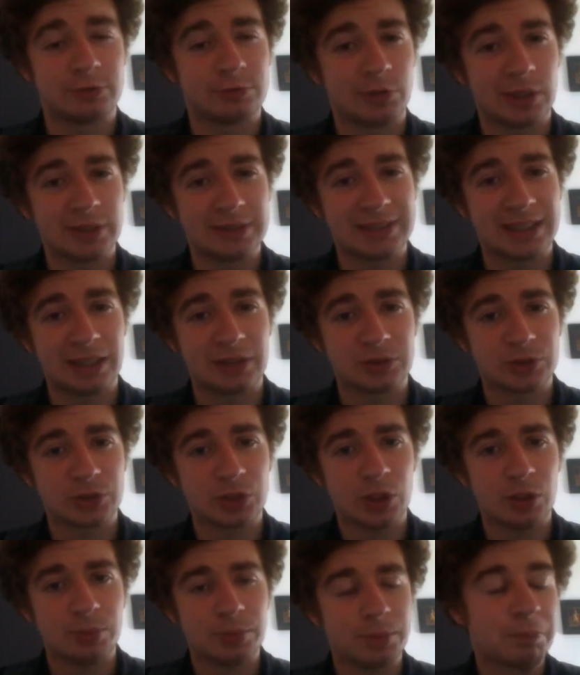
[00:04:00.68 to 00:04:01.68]
ride that on
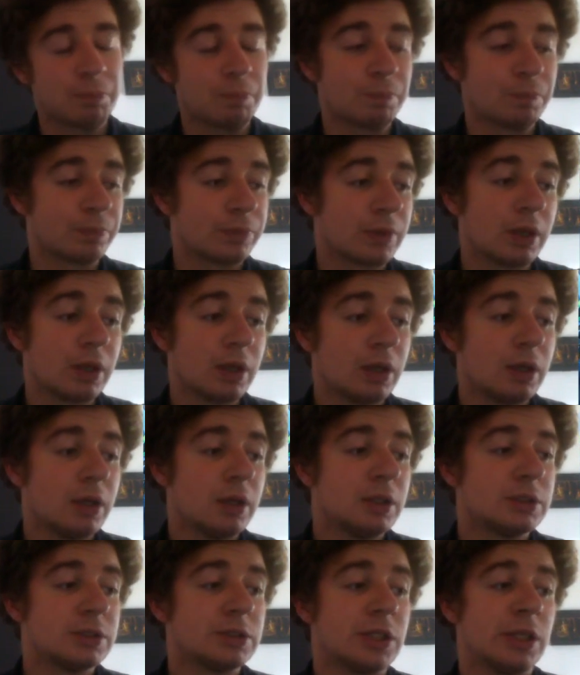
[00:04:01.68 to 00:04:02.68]
top.
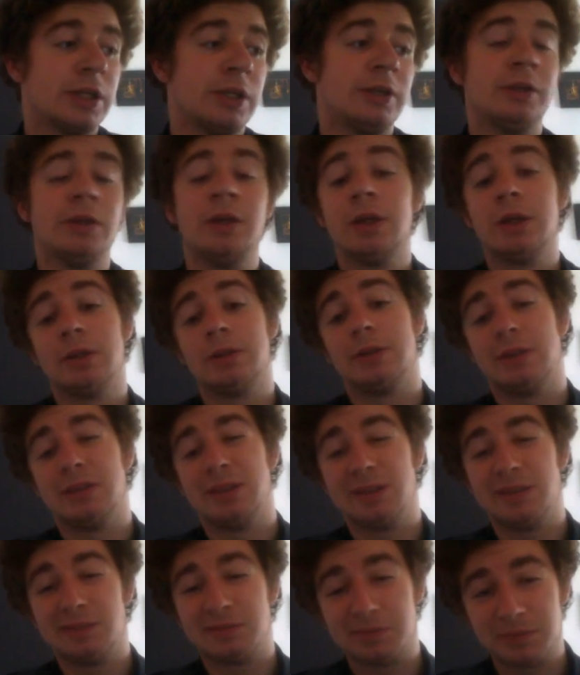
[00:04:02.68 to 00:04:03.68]
So
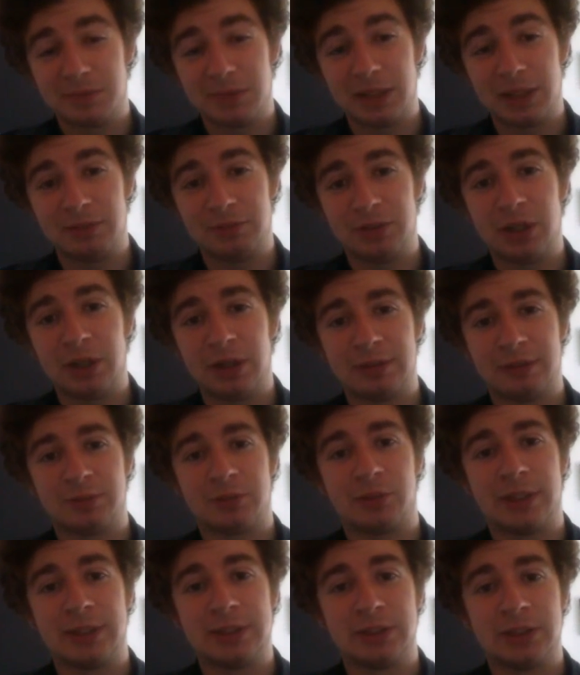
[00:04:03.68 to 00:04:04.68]
if you don't have the
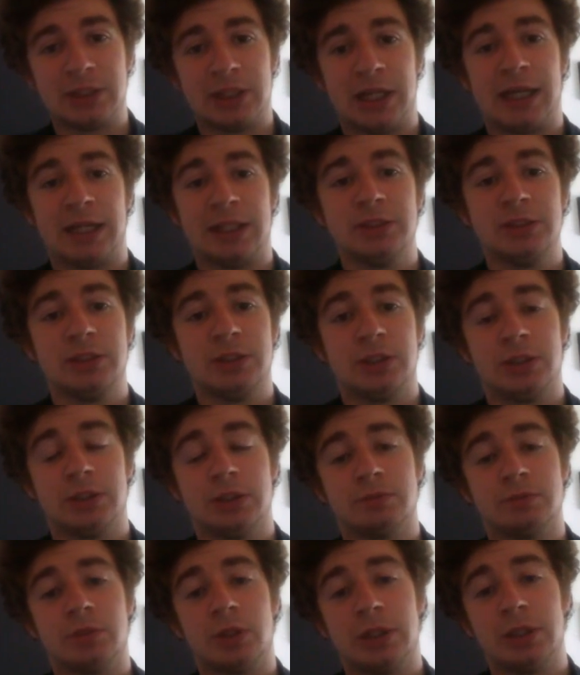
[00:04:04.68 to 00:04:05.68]
grade 2 in your hand, you
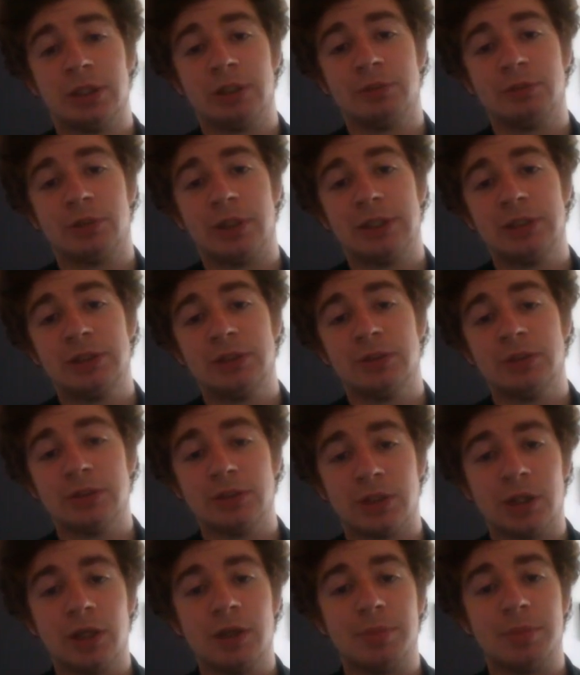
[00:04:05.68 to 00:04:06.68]
can ride another grade 2 on
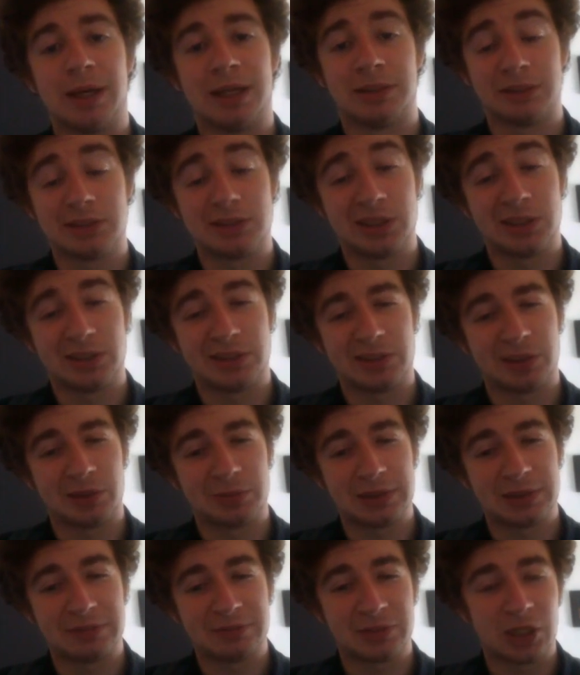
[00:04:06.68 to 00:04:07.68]
top and search top
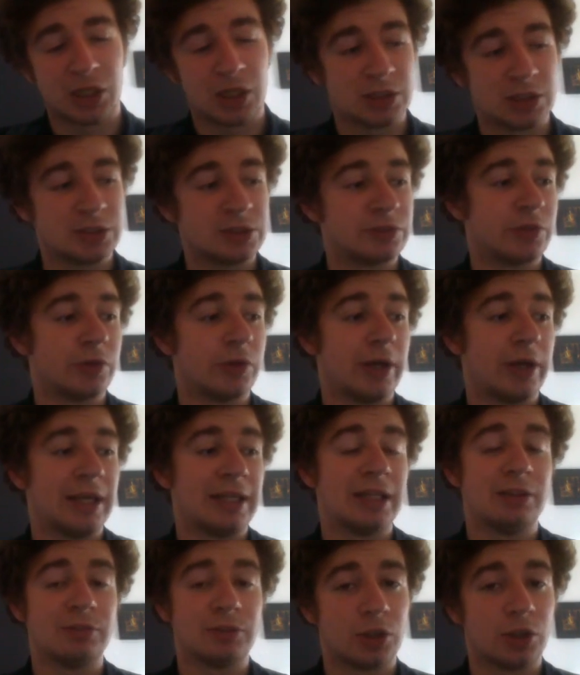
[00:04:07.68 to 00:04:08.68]
7 cards for
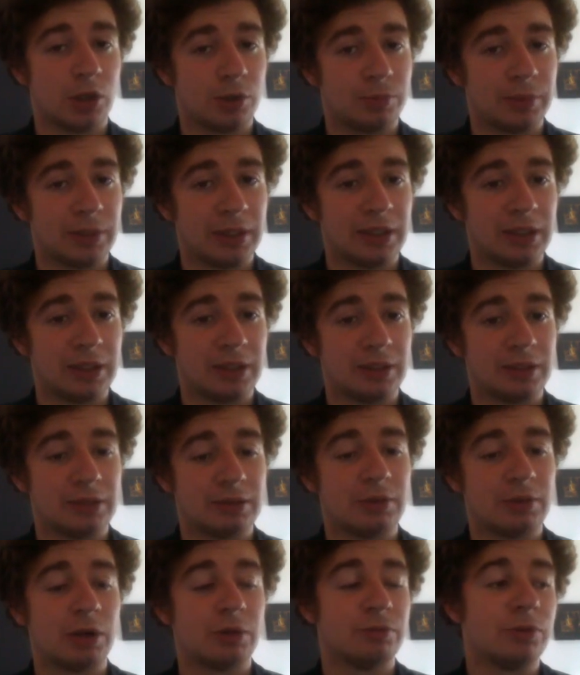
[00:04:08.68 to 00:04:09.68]
another copy,
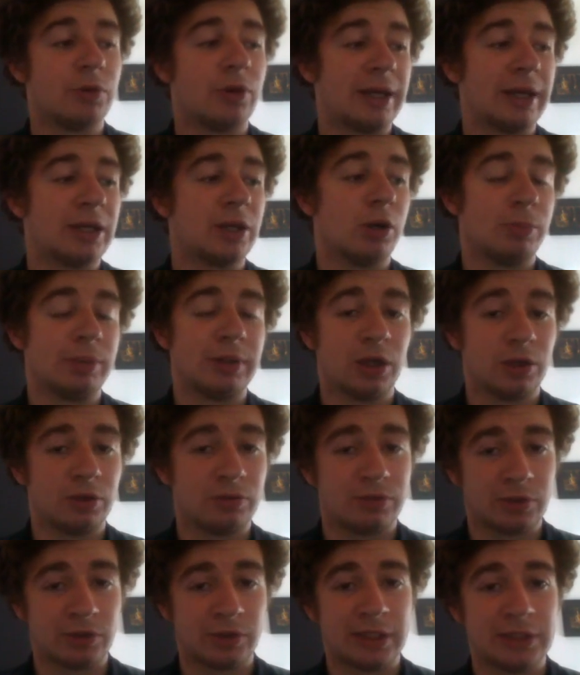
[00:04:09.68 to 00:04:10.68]
well, for a copy
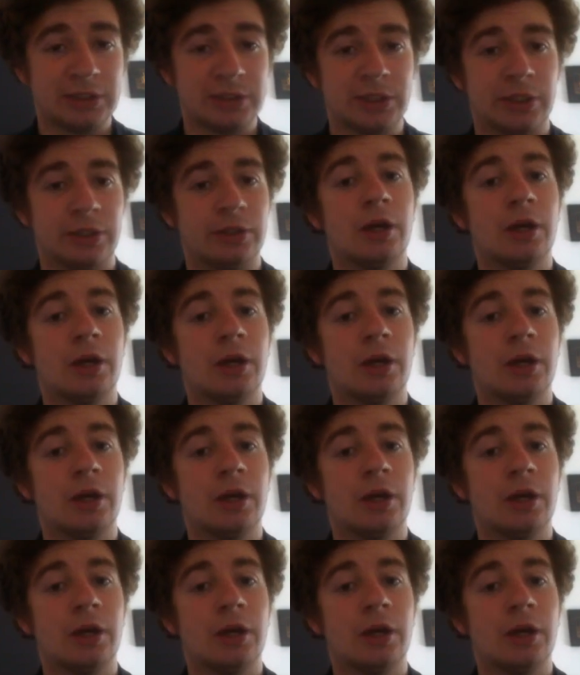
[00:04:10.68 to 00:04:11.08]
of the grade 2,